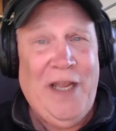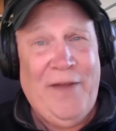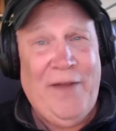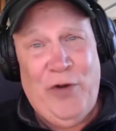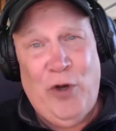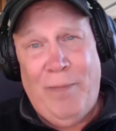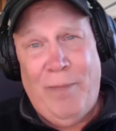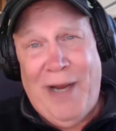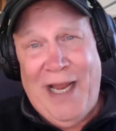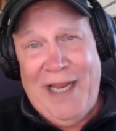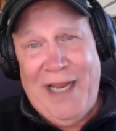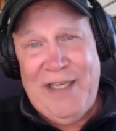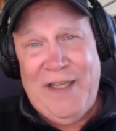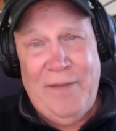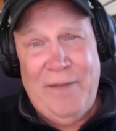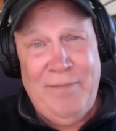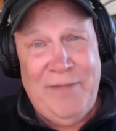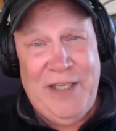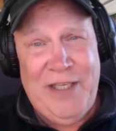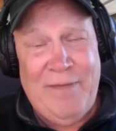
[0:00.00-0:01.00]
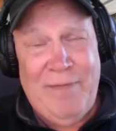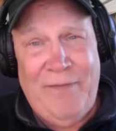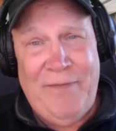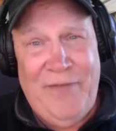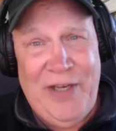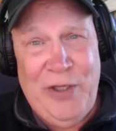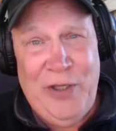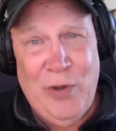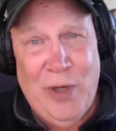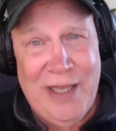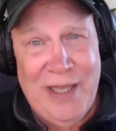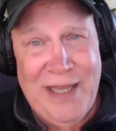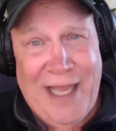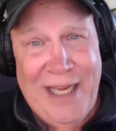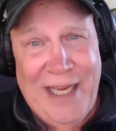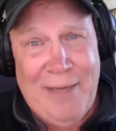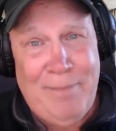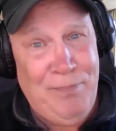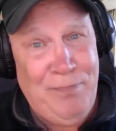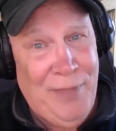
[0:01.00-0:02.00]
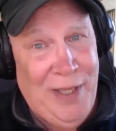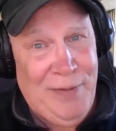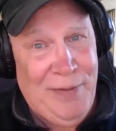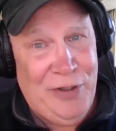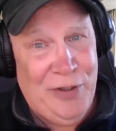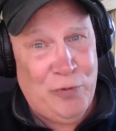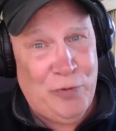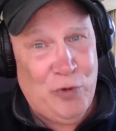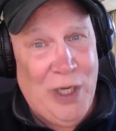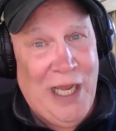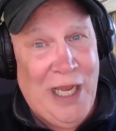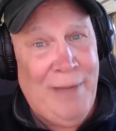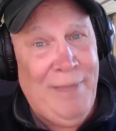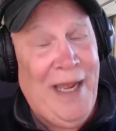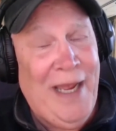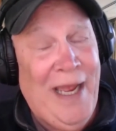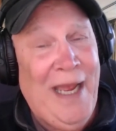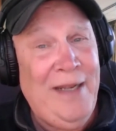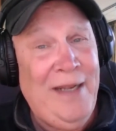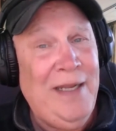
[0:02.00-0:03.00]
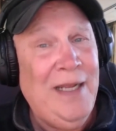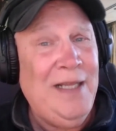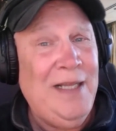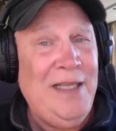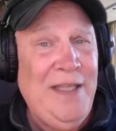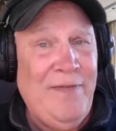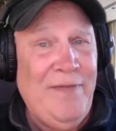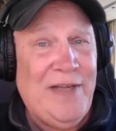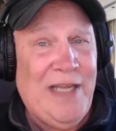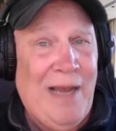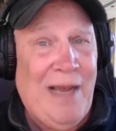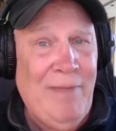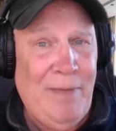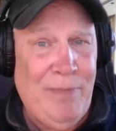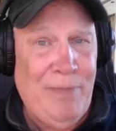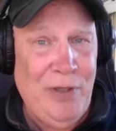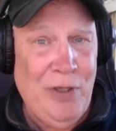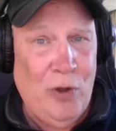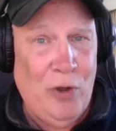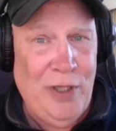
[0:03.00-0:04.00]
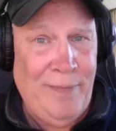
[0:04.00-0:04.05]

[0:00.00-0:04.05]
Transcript: If you don't mind, give my video a like, maybe subscribe, and leave a comment below.